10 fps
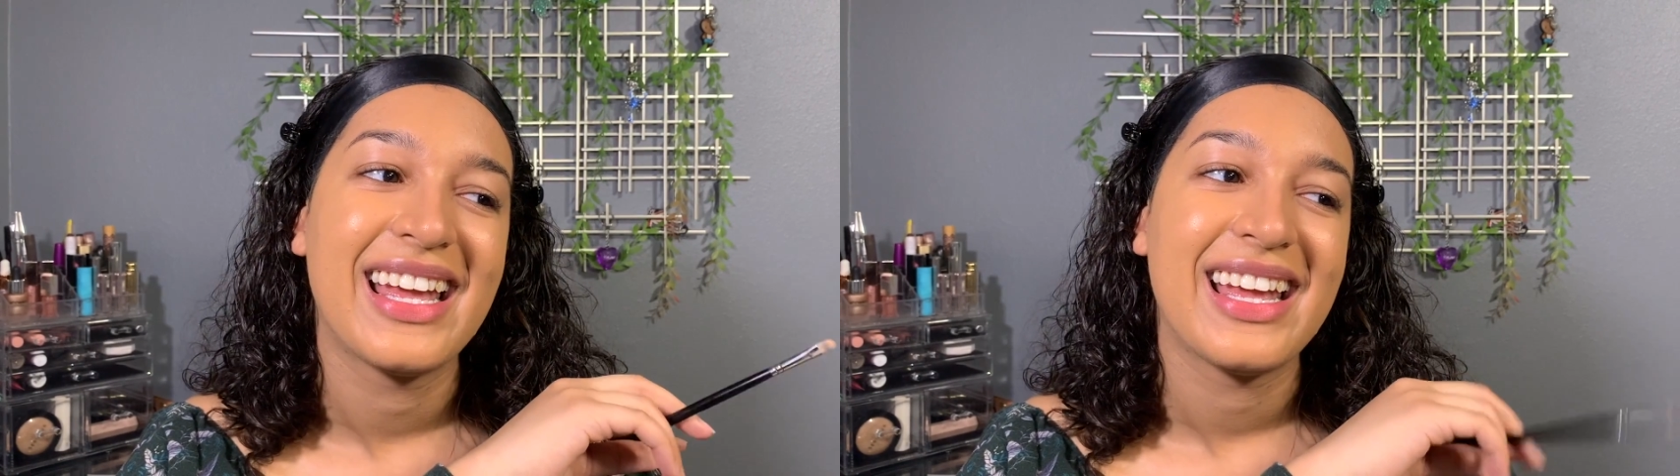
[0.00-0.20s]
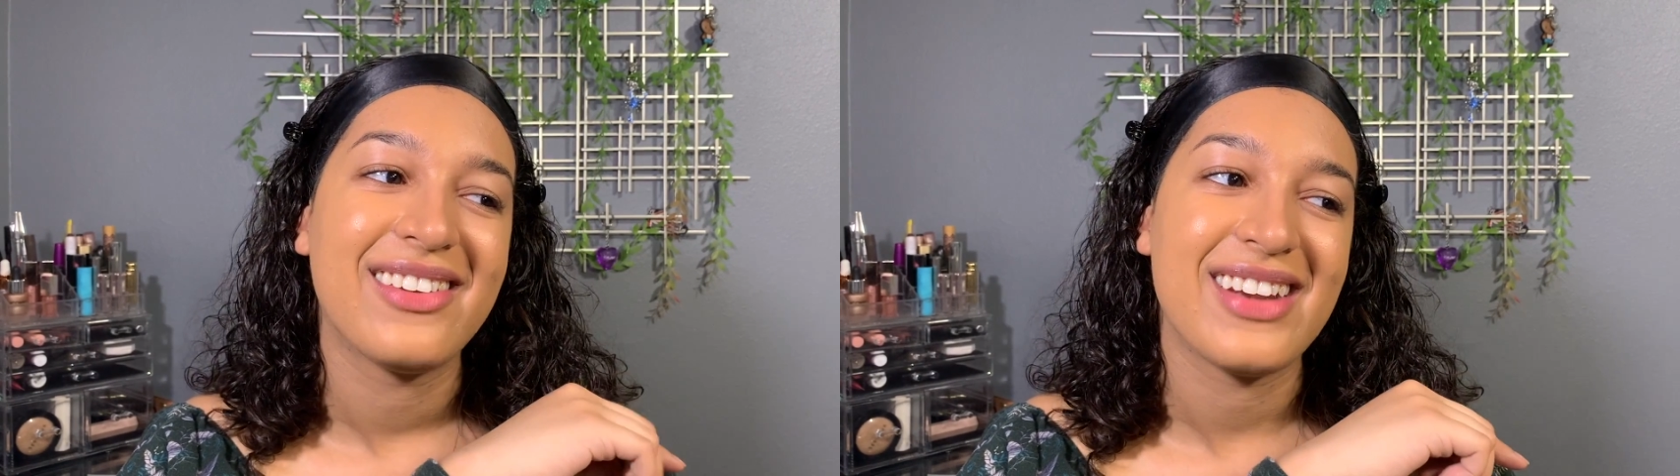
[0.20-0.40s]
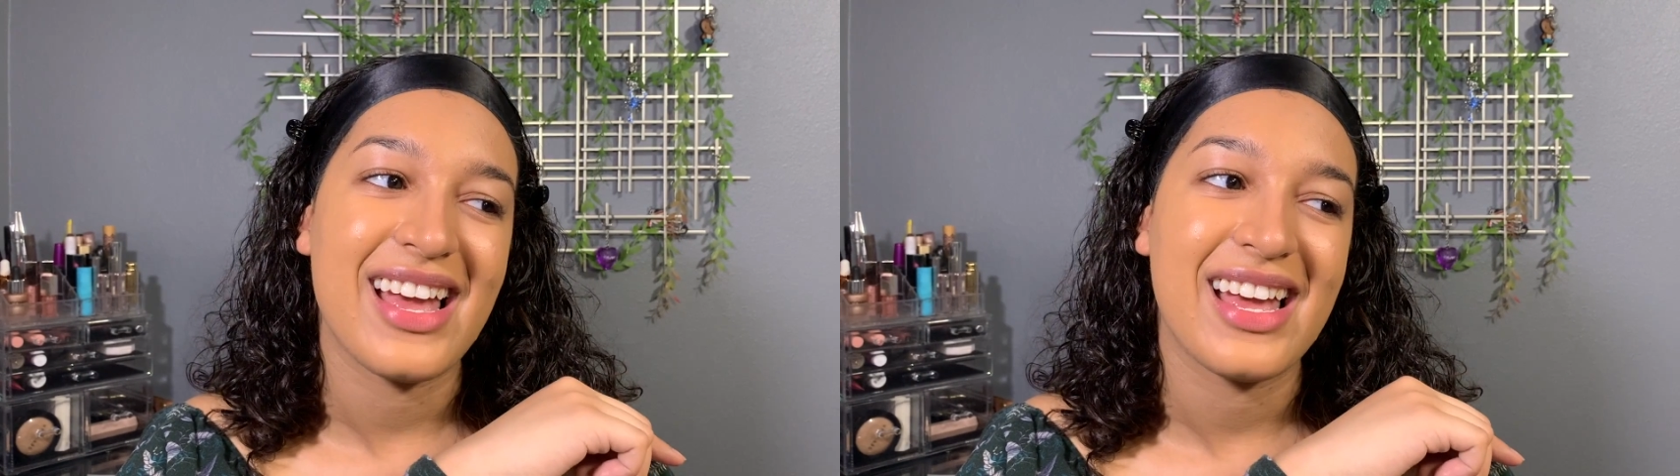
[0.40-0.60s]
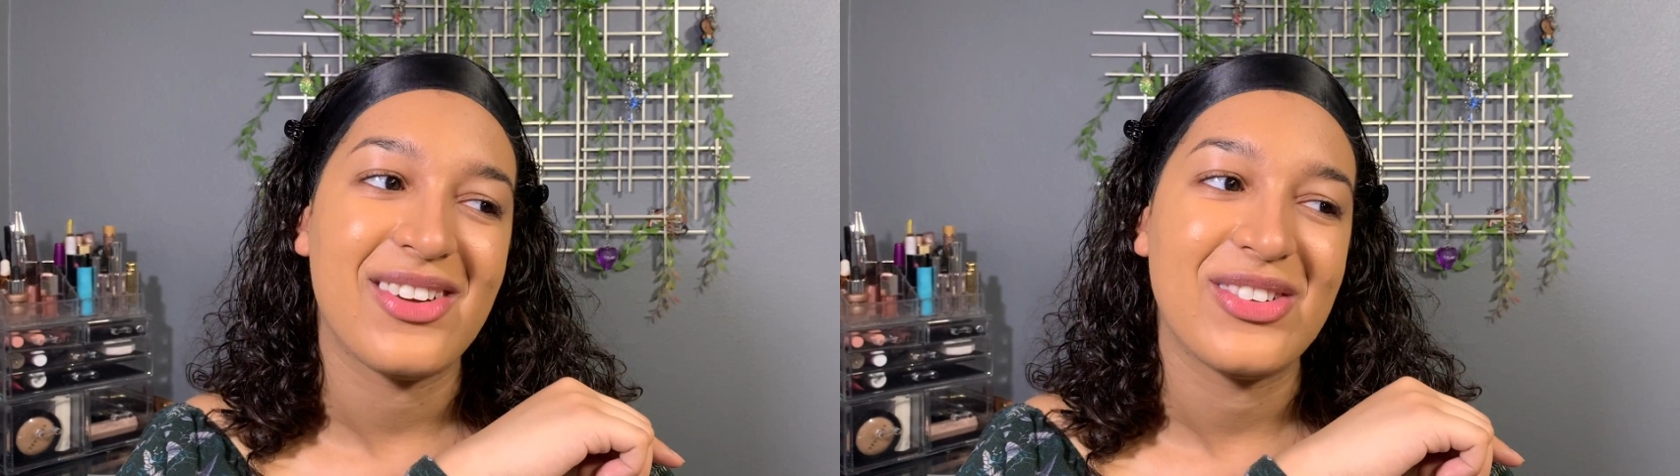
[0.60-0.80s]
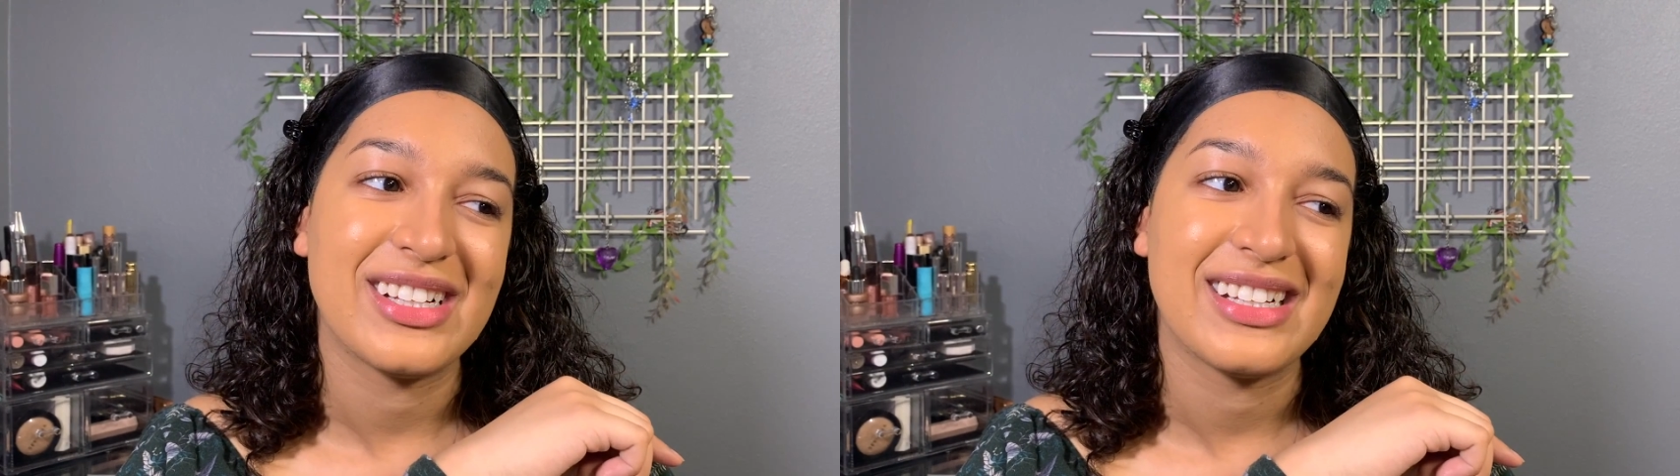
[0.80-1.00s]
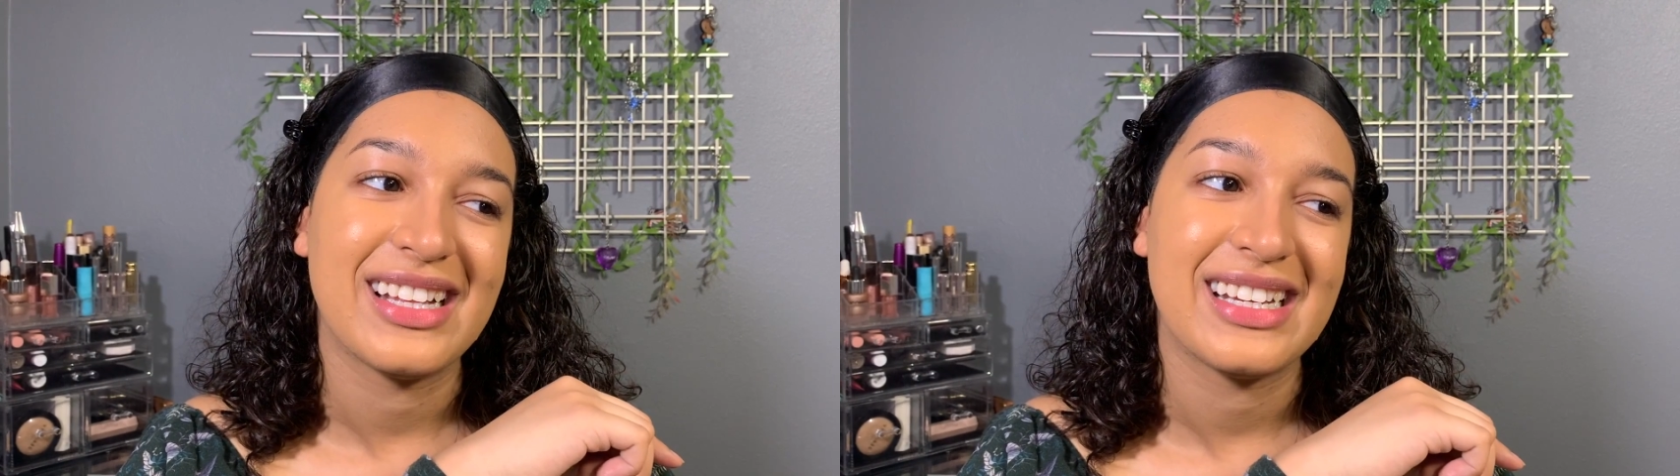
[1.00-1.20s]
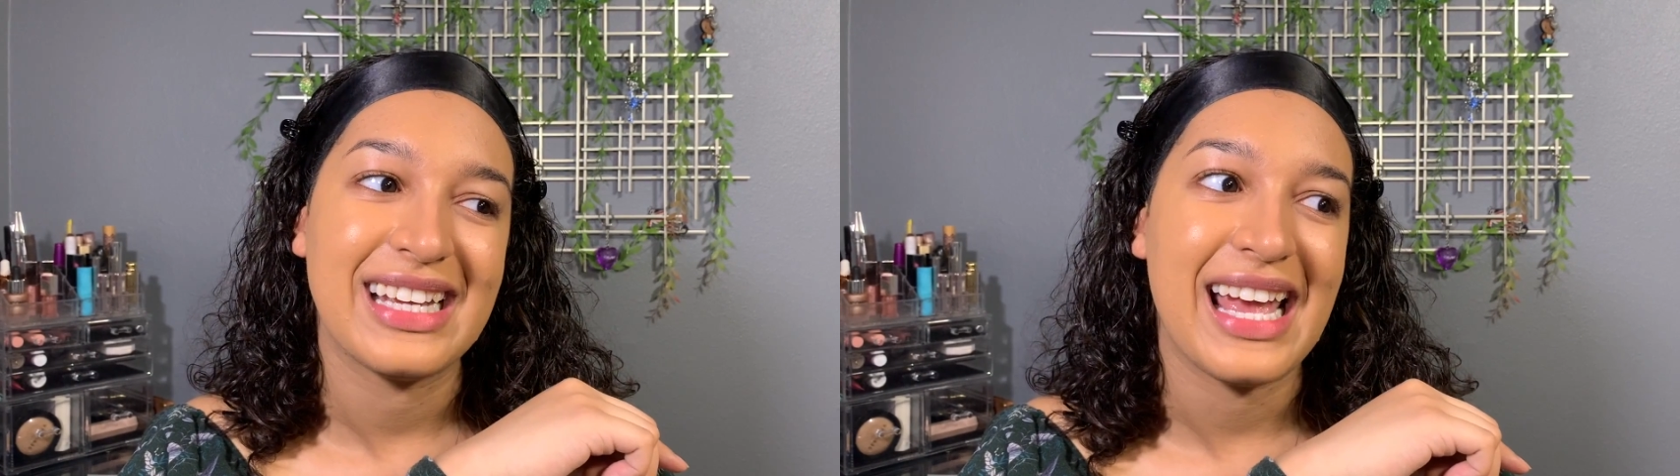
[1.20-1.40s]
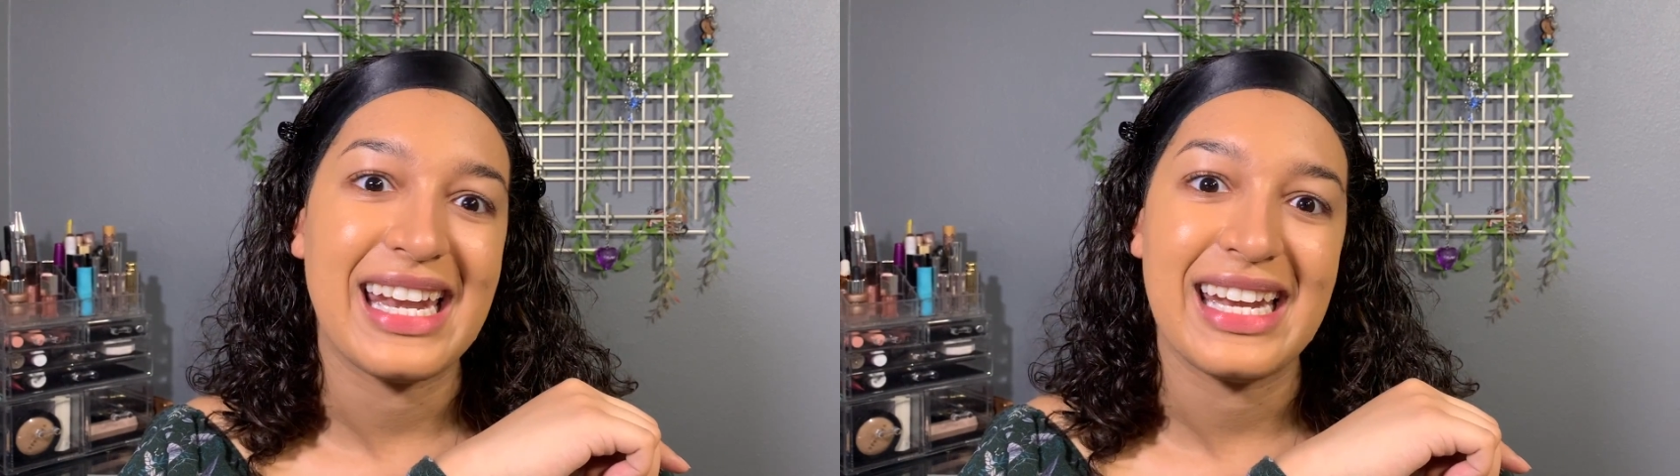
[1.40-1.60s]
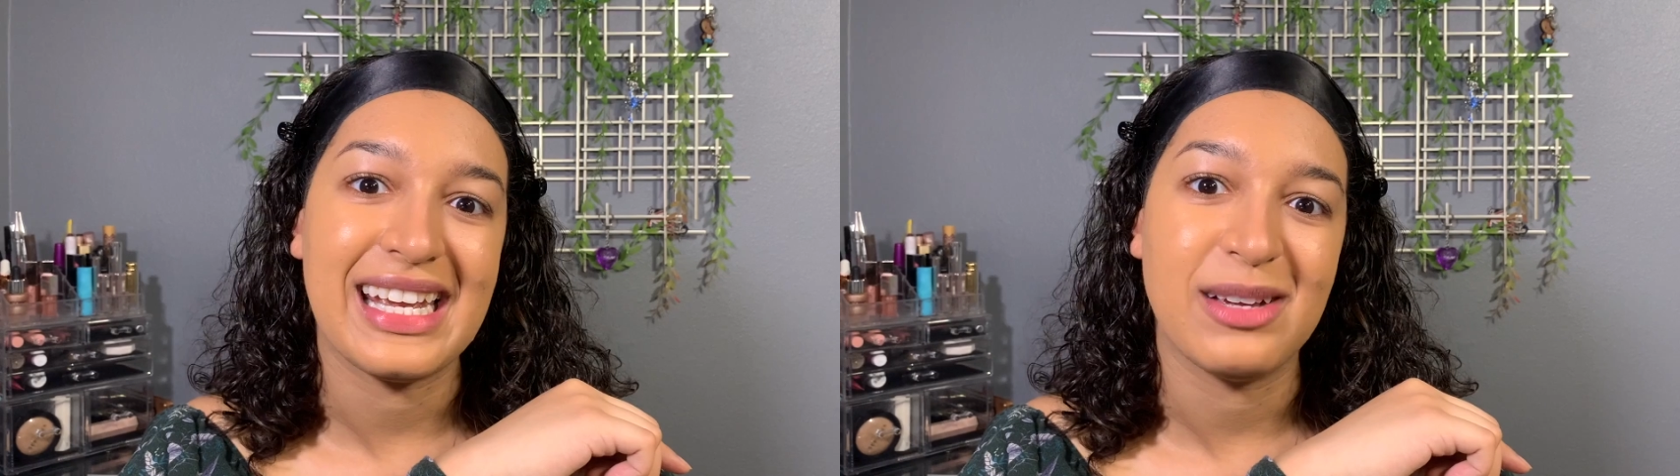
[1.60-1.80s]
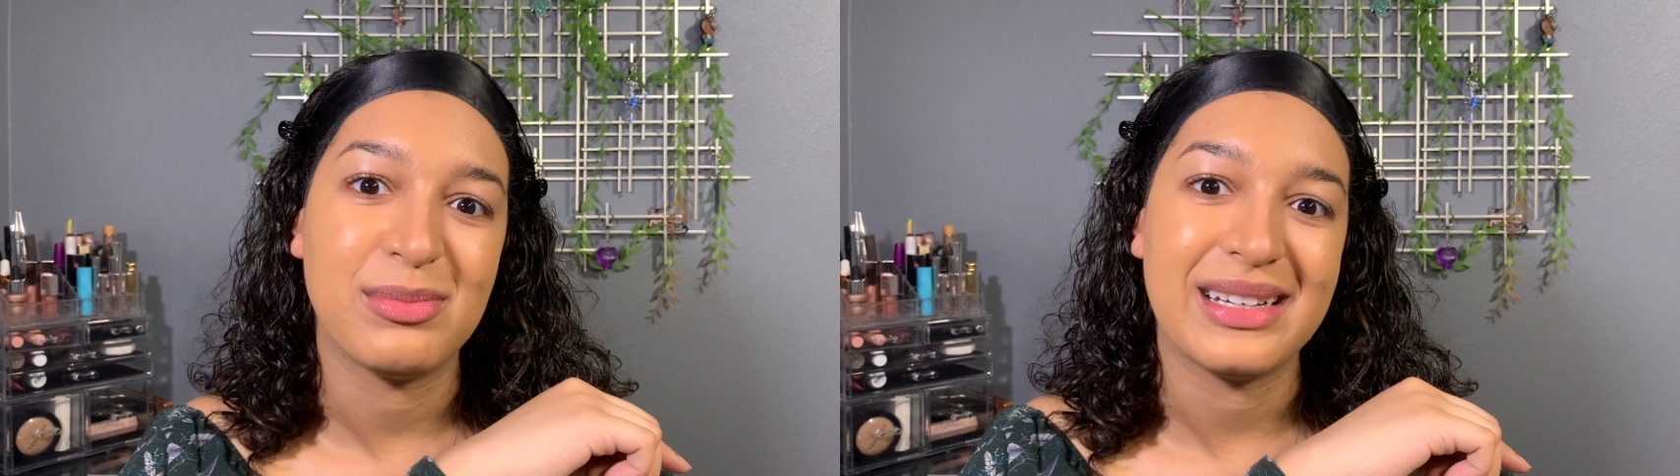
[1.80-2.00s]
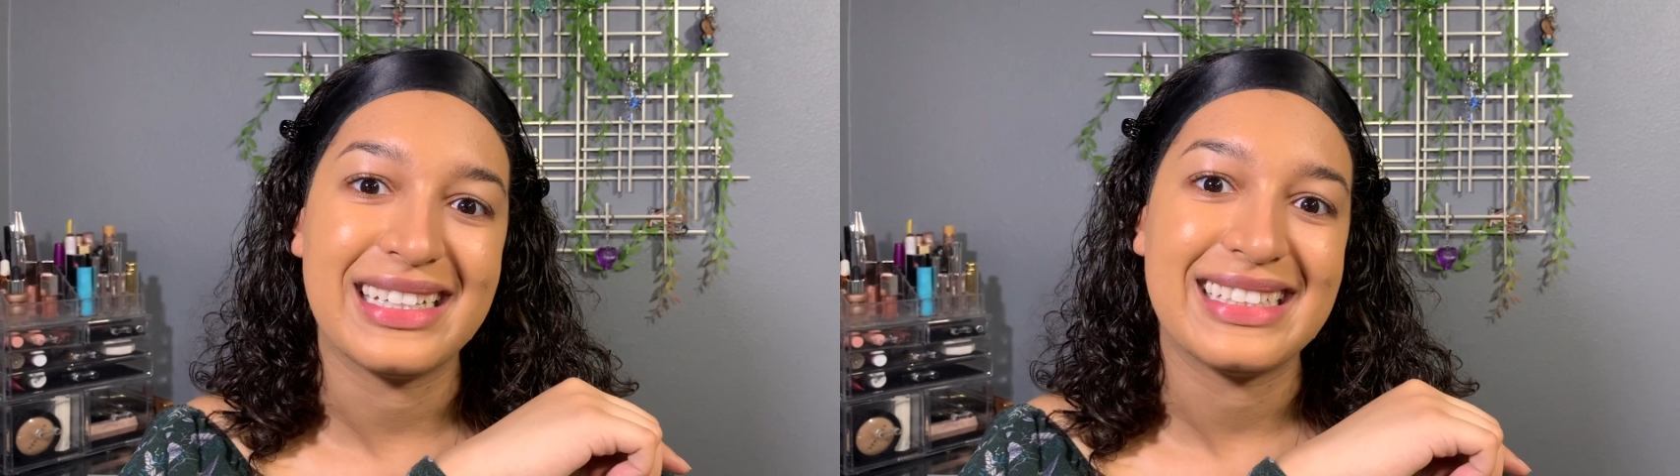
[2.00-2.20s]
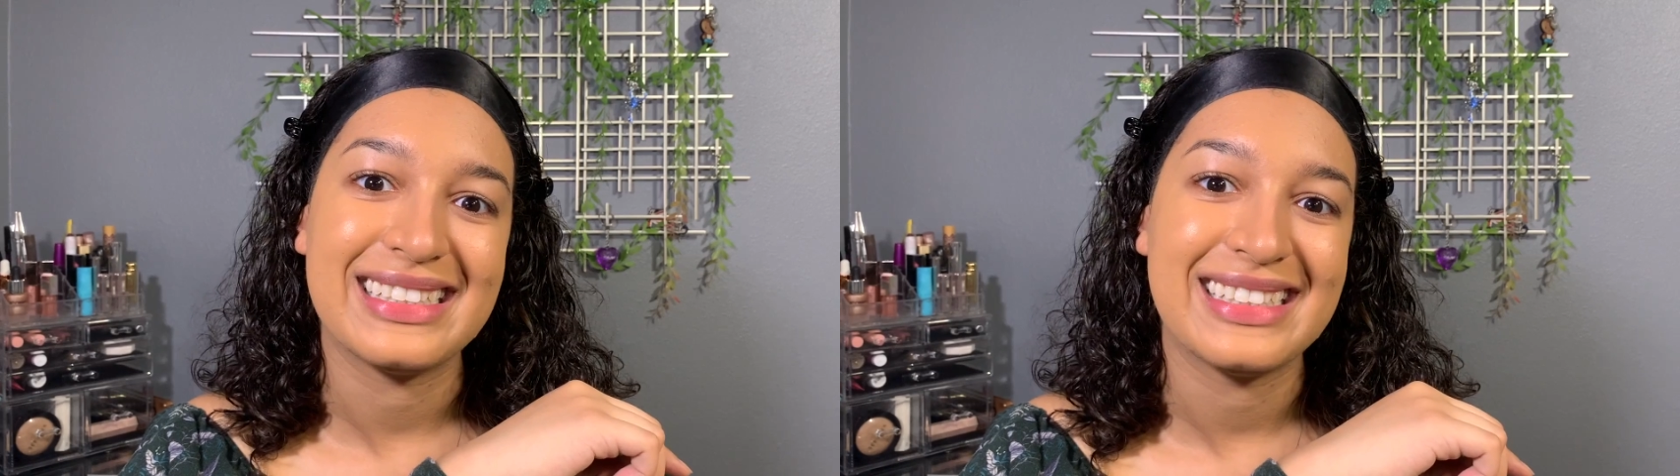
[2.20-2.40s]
If not, we'll edit it, but